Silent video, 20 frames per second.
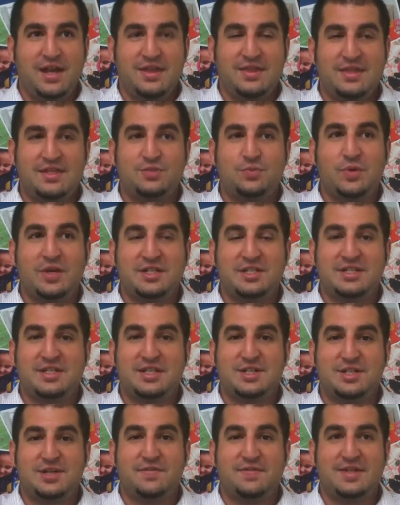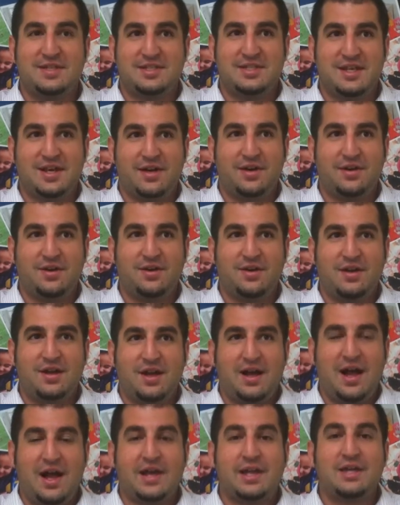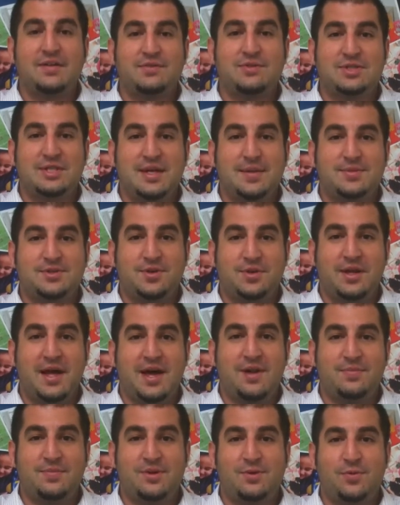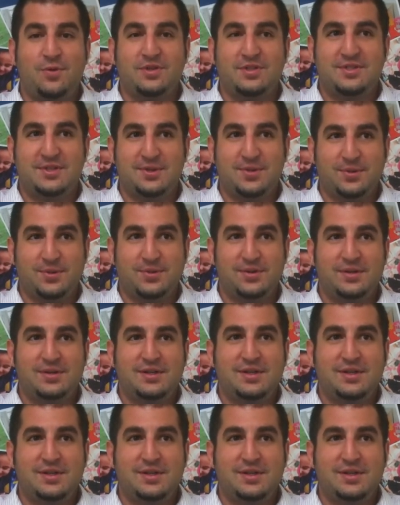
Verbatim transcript: In this week's edition of Insider, I give you tips on how to be one too.